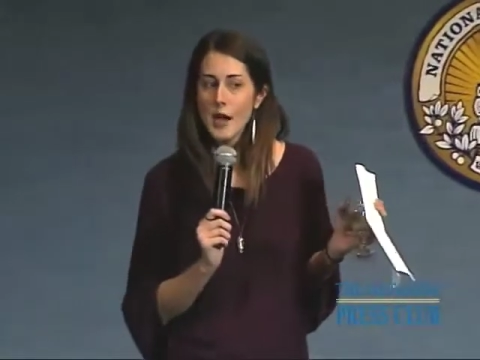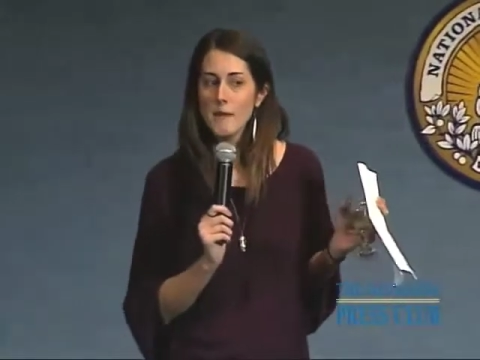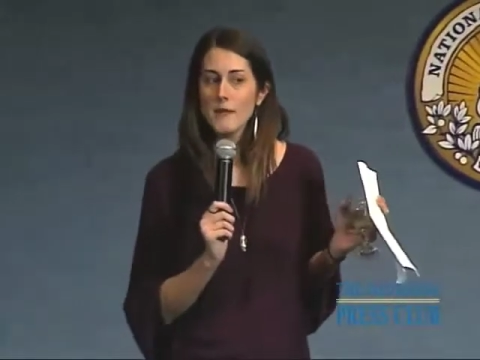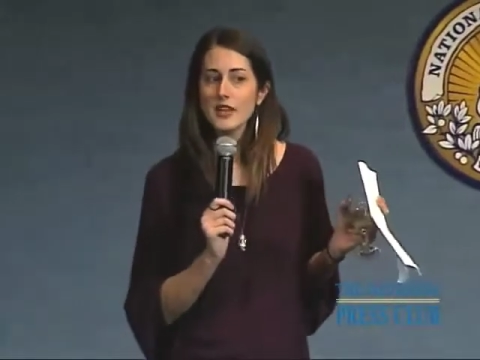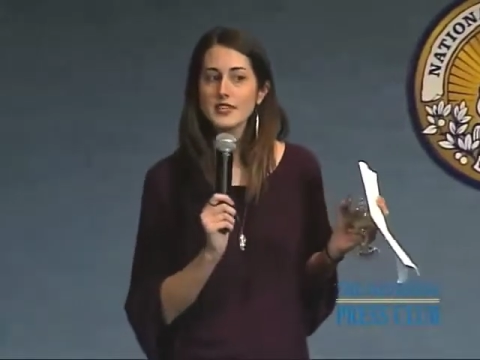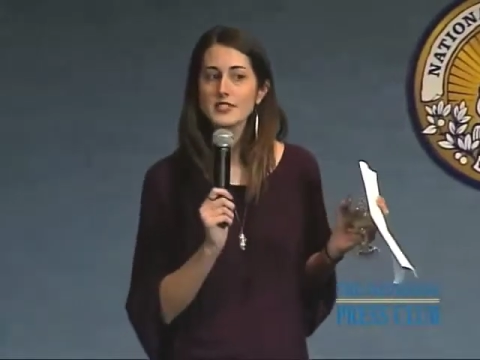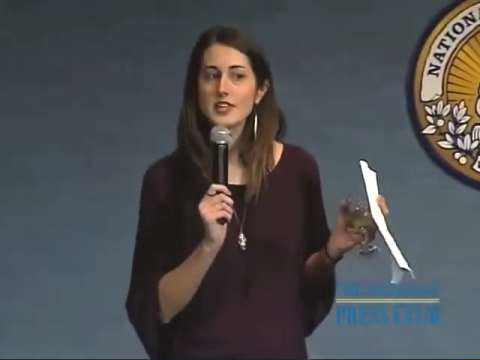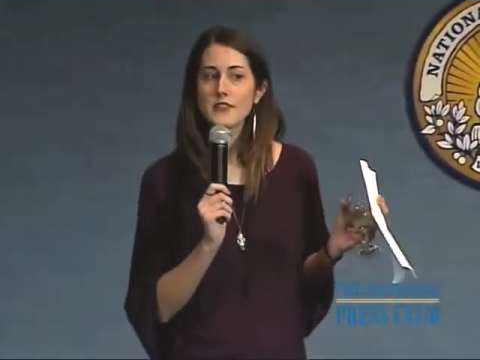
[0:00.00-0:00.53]

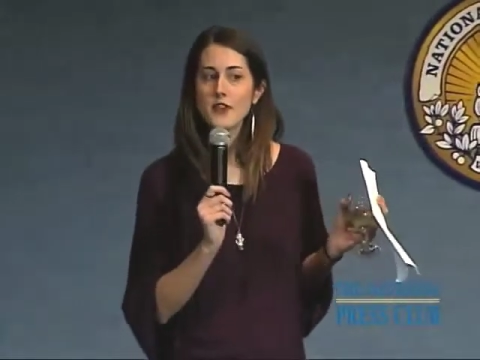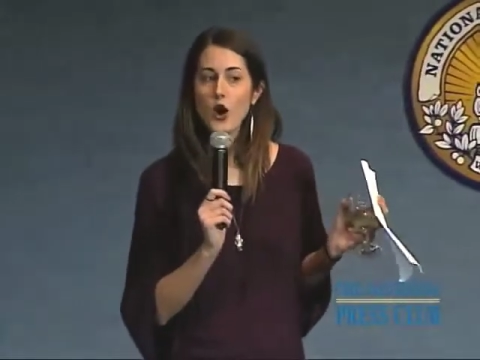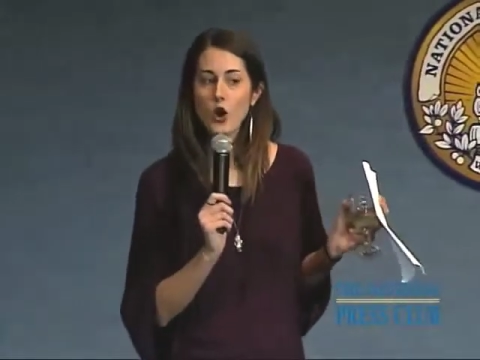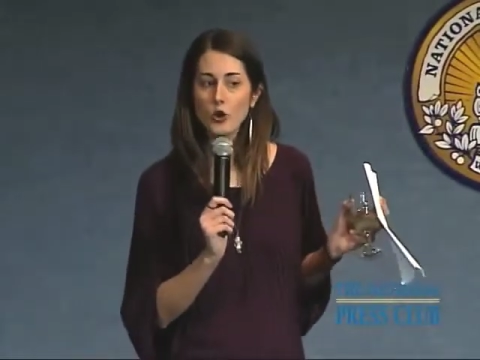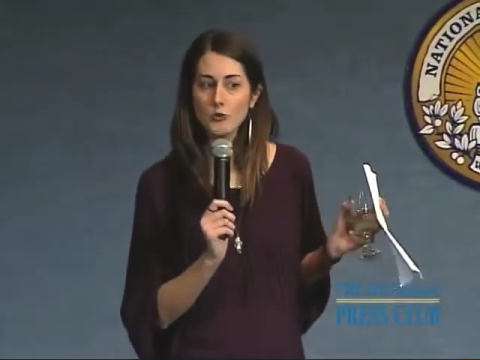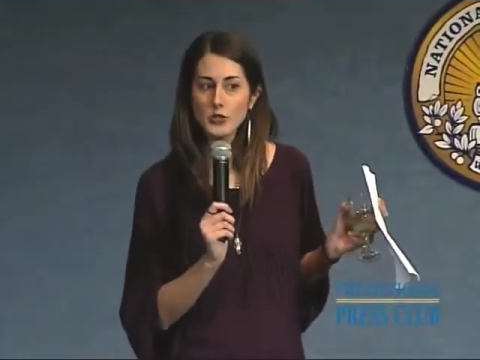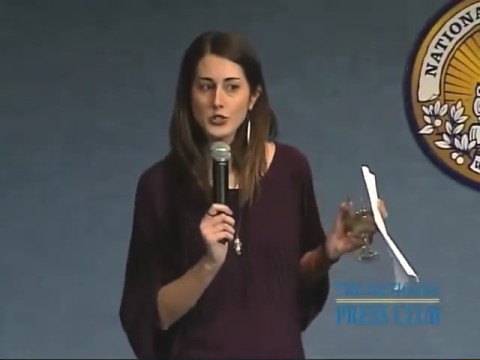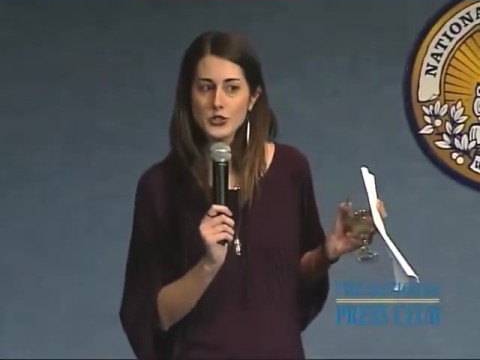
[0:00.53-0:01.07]
means that the
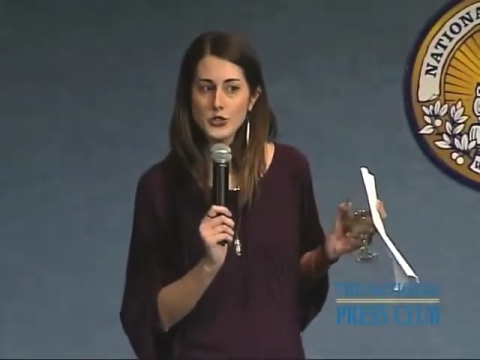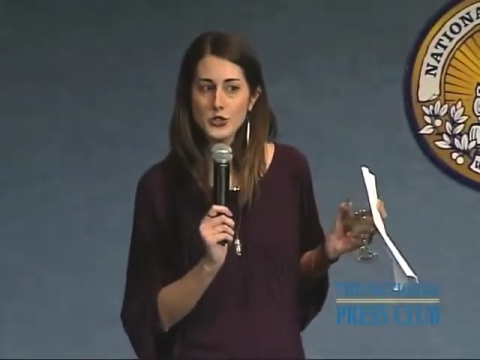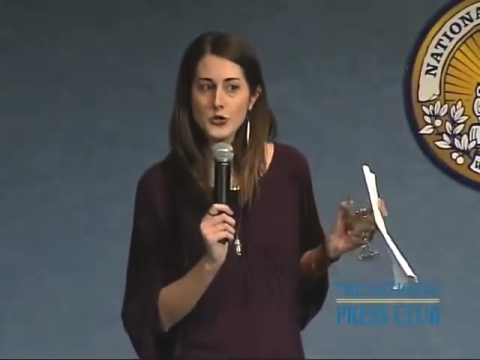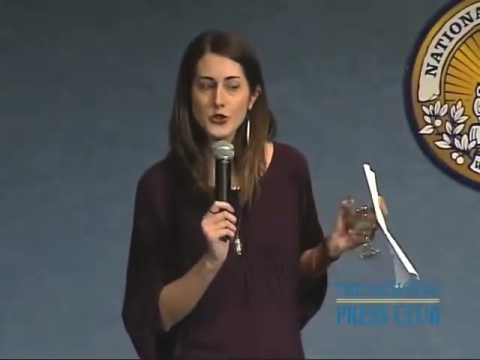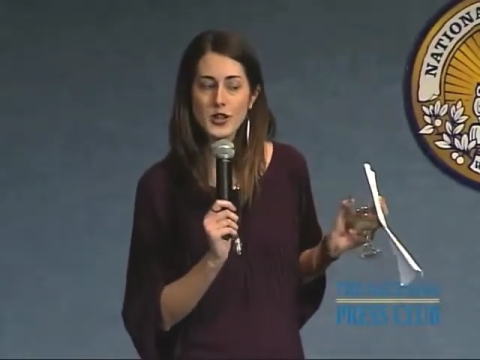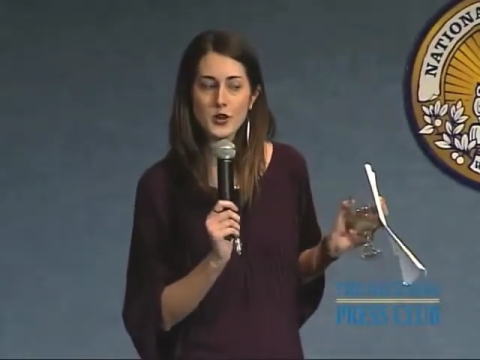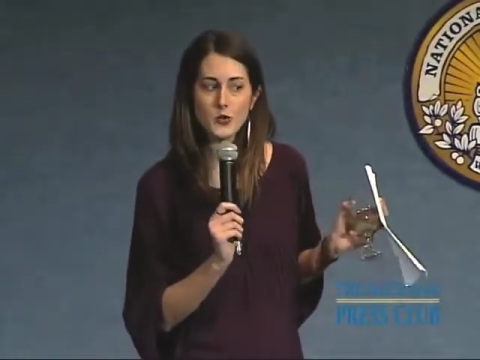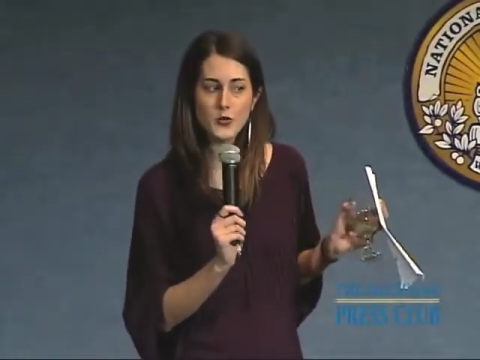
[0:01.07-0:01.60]
homeless
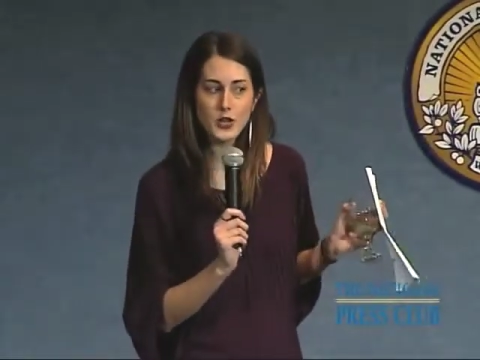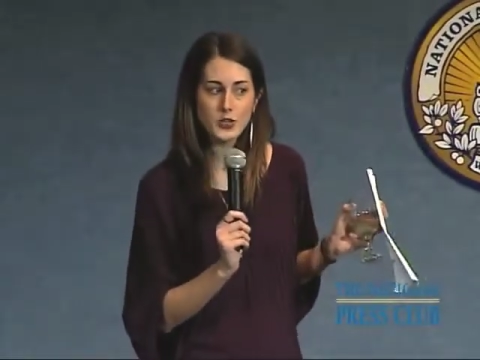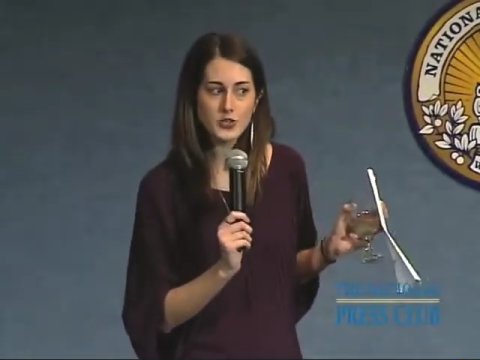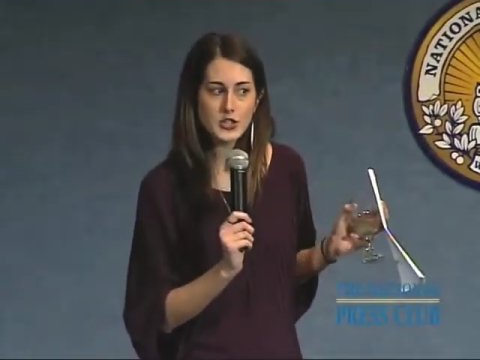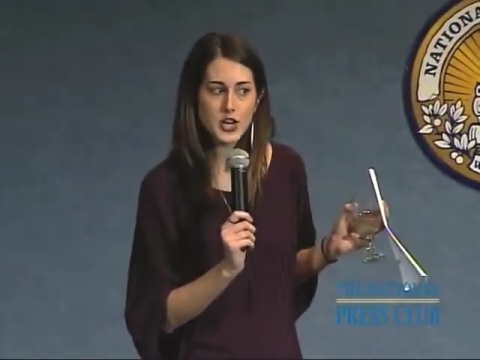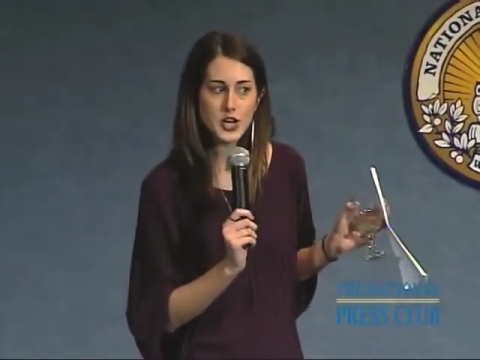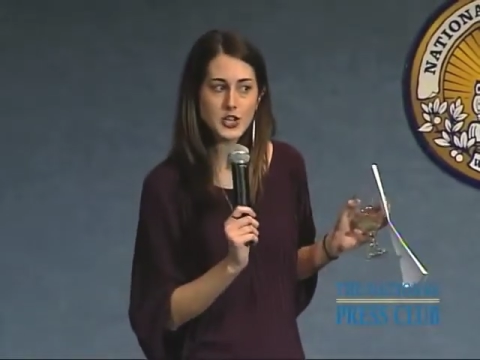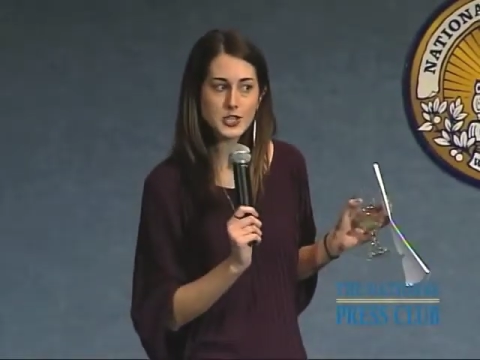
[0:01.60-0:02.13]
dude in a
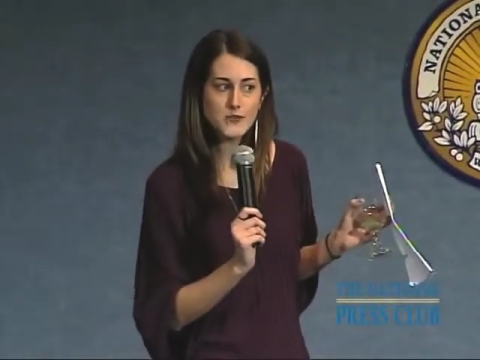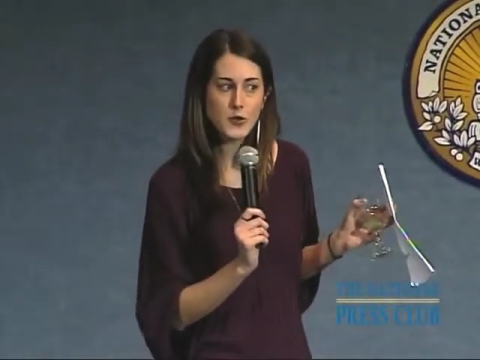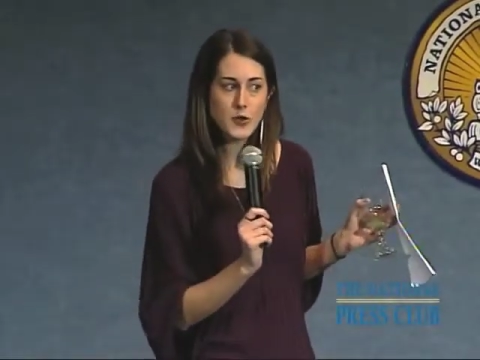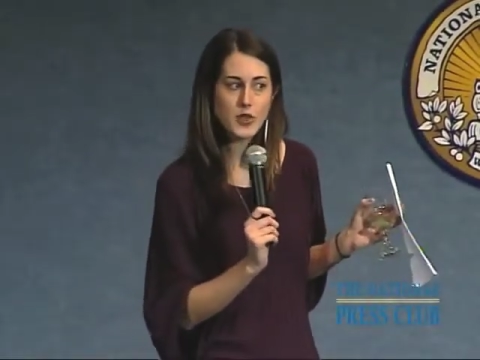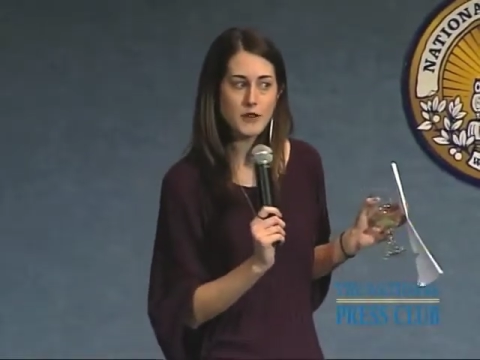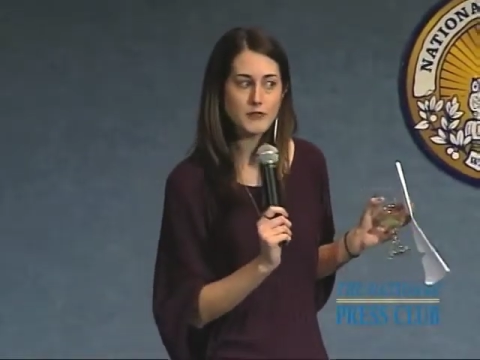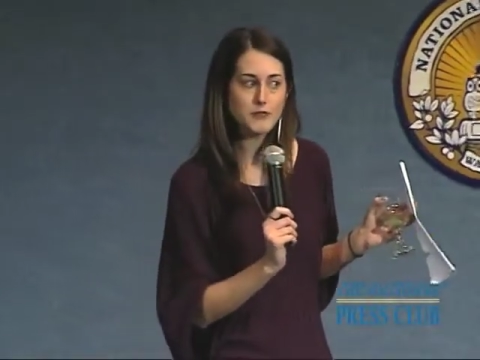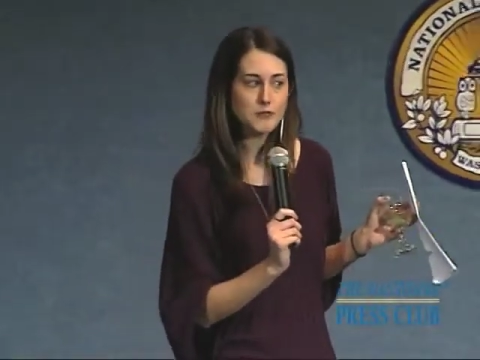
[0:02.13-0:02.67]
wheelchair
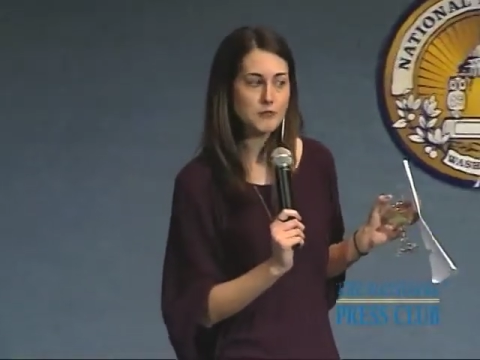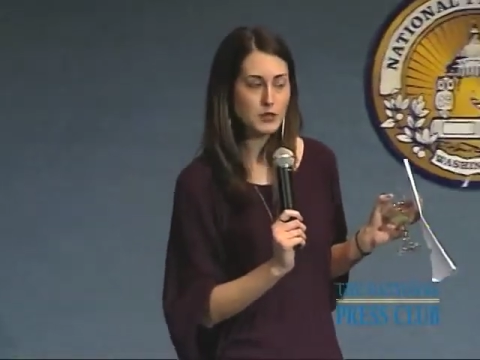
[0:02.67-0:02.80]
smoking a